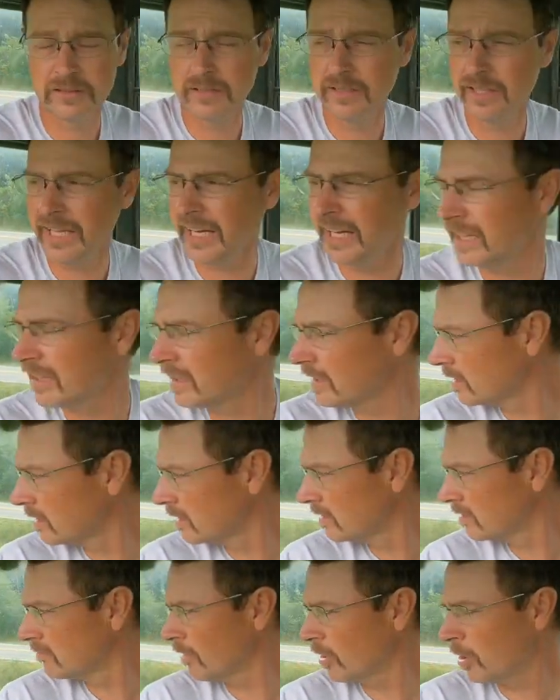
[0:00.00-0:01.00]
that
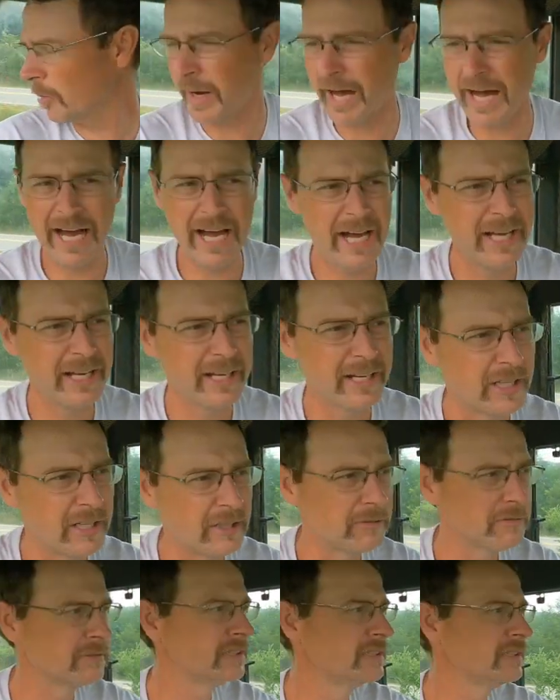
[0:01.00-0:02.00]
we're behind
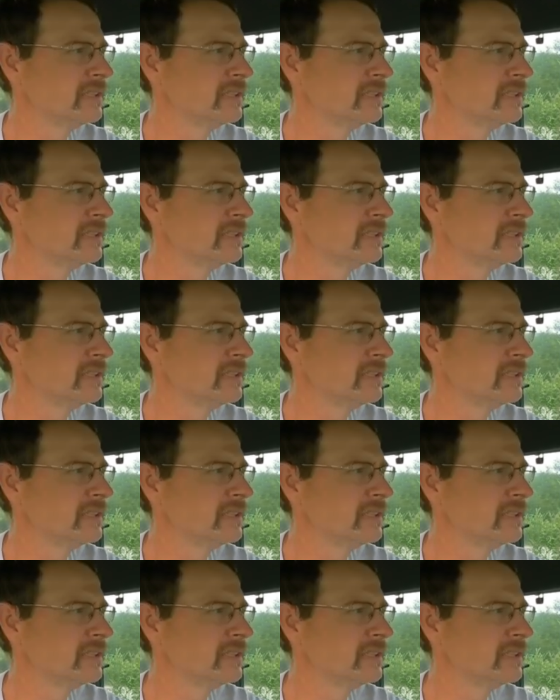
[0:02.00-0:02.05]
on,